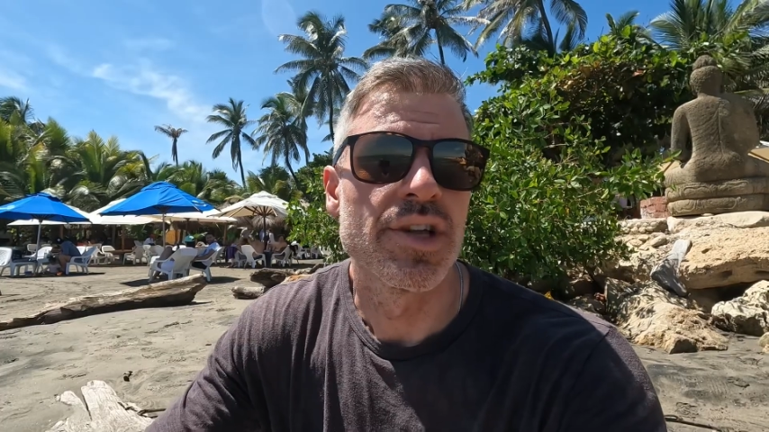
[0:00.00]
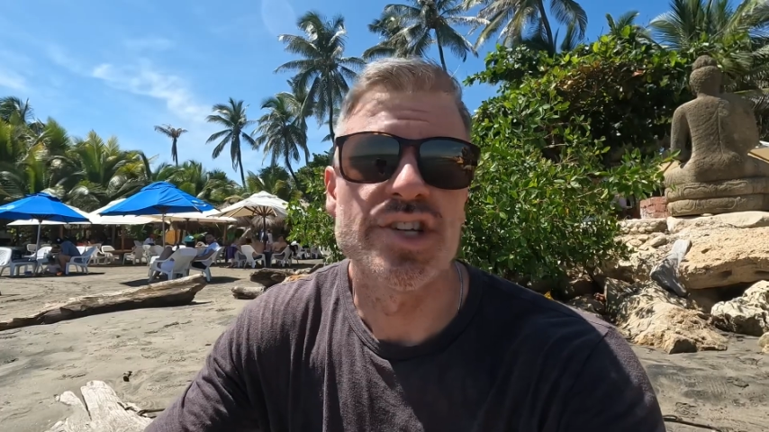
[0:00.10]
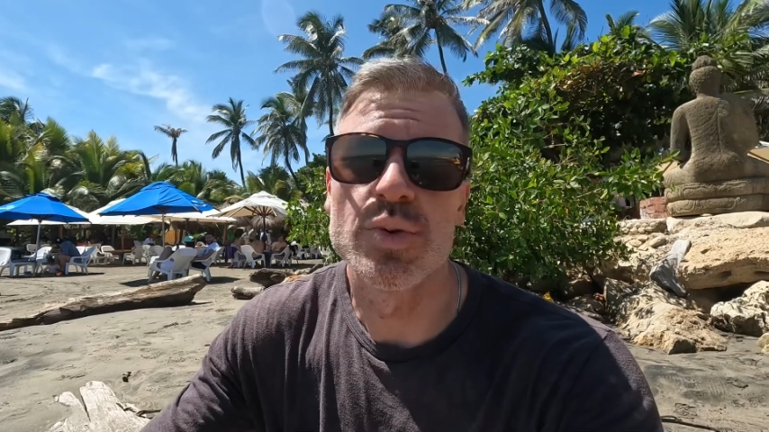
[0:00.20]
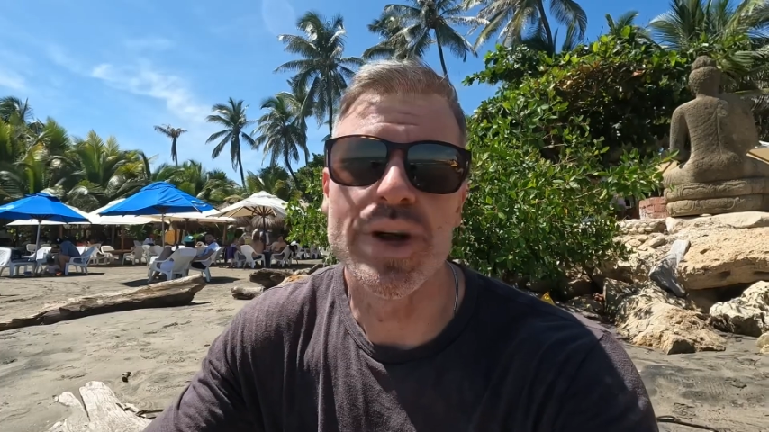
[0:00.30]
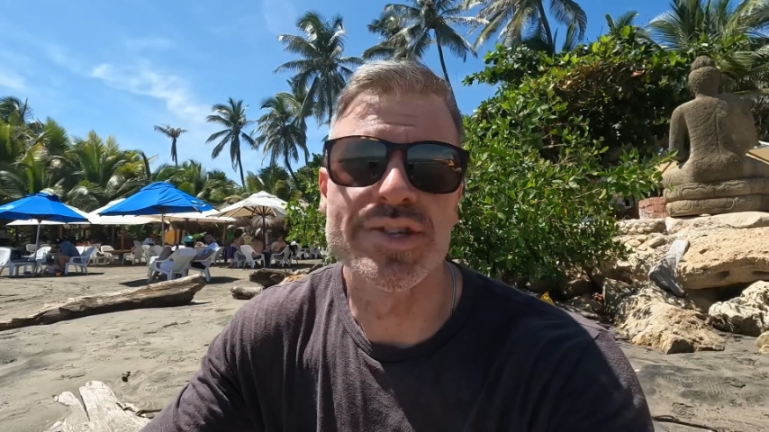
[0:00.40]

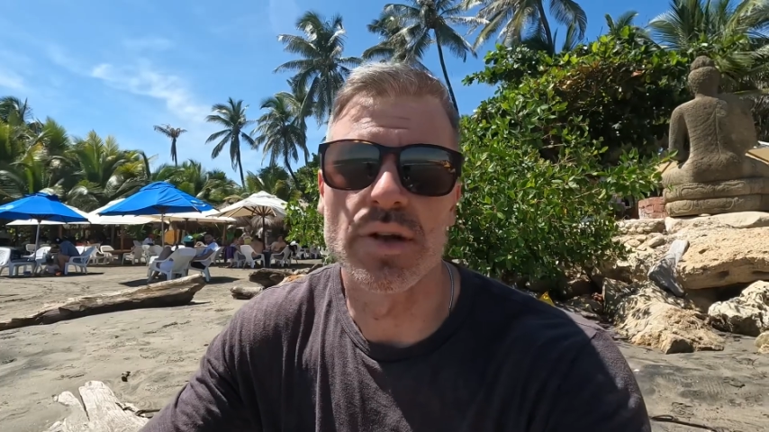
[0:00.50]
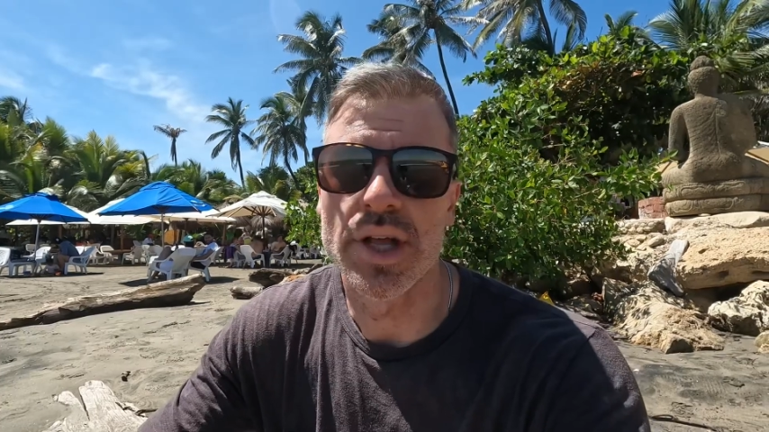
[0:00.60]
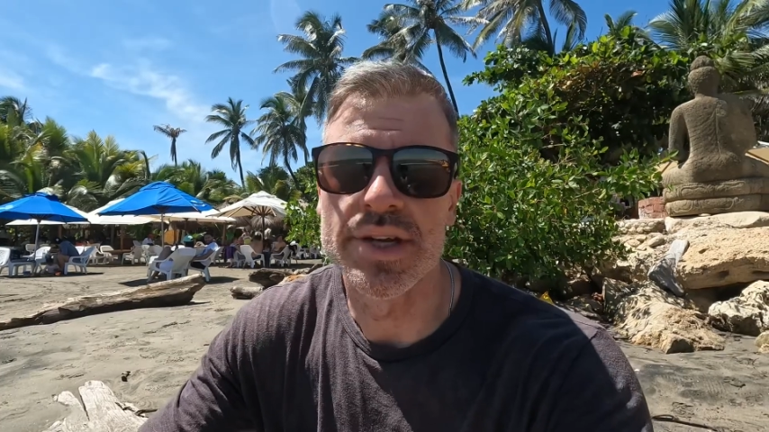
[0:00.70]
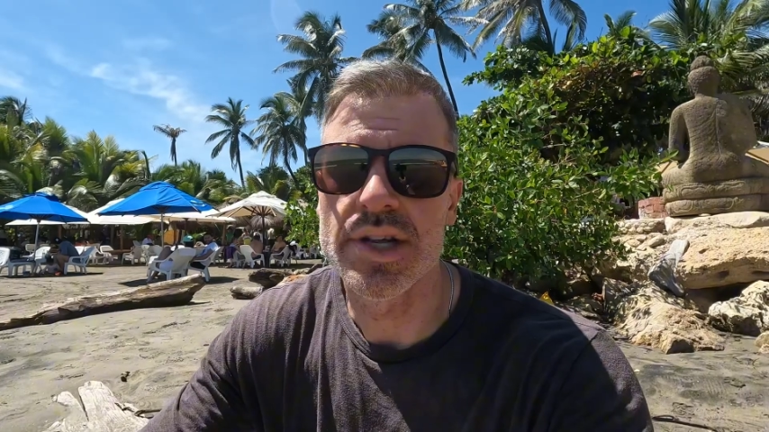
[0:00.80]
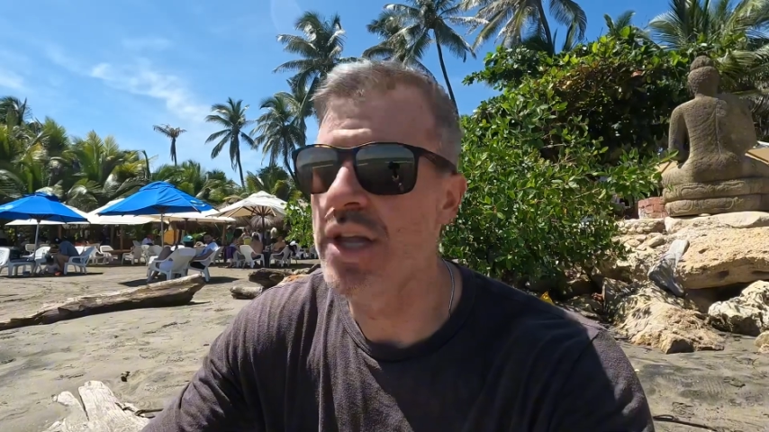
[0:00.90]

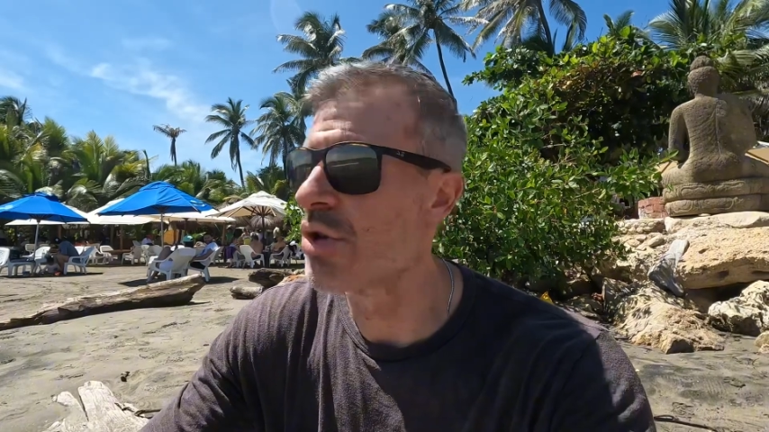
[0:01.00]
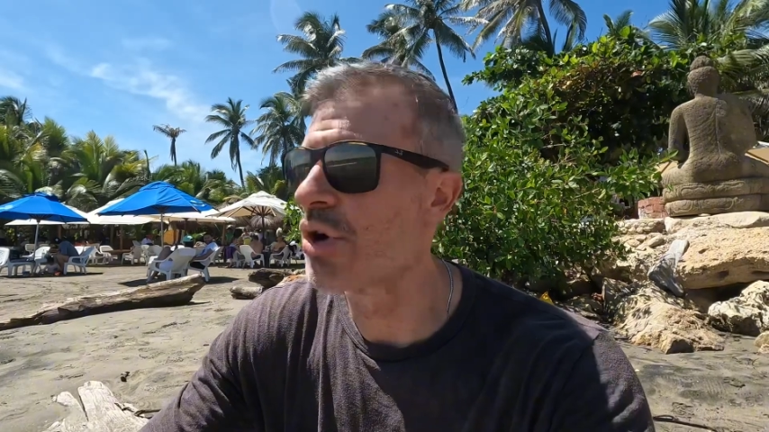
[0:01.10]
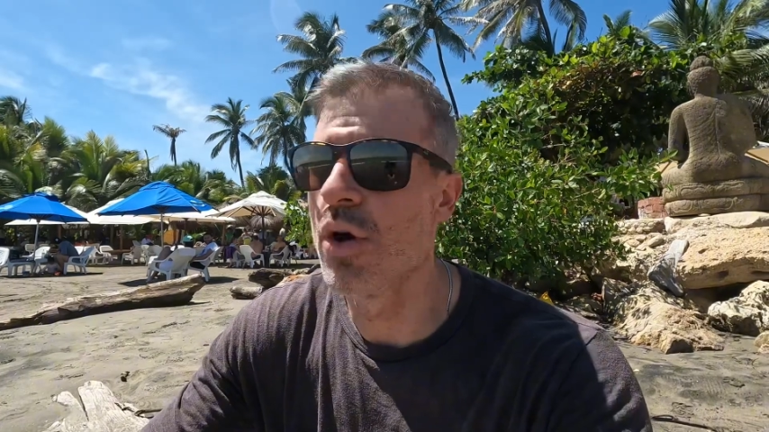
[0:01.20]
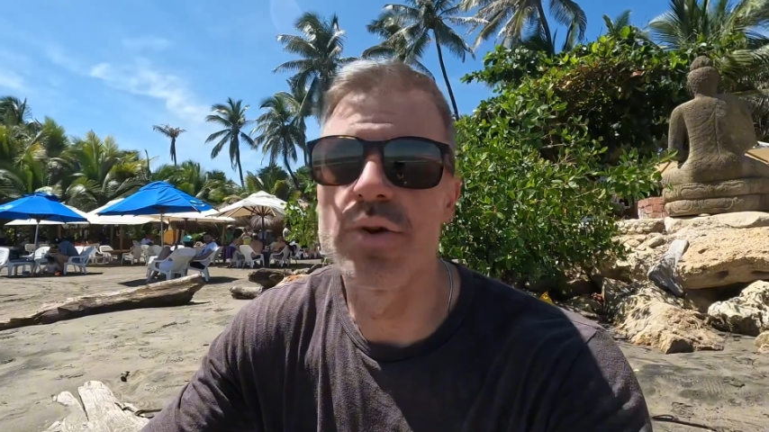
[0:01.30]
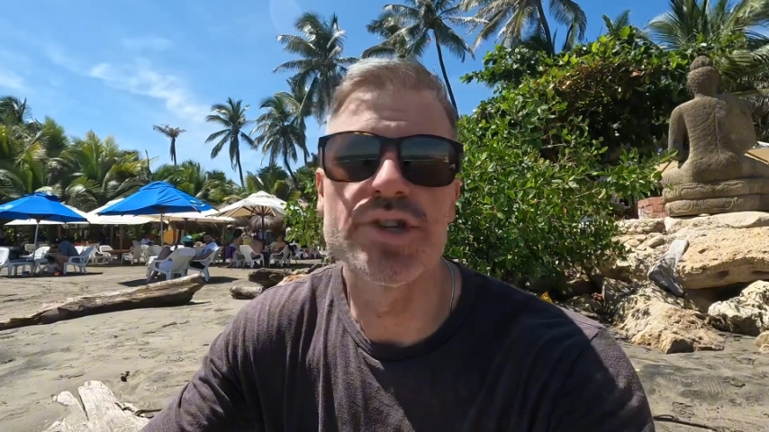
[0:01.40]
Switzerland, and you
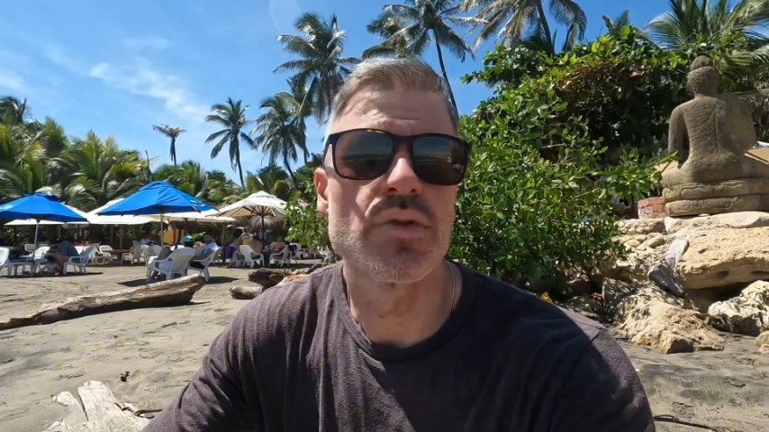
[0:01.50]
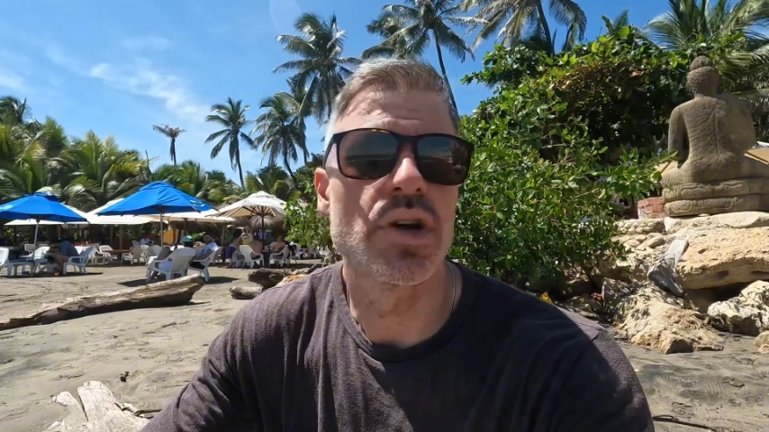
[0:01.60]
go to